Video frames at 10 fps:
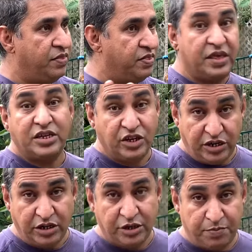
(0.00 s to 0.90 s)
this
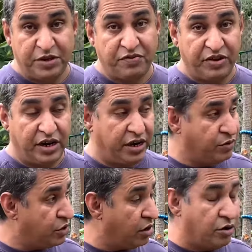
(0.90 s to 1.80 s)
year specifically. I was
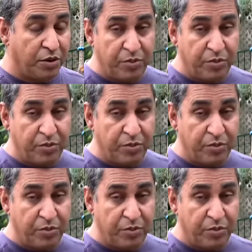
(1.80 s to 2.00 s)
talking to my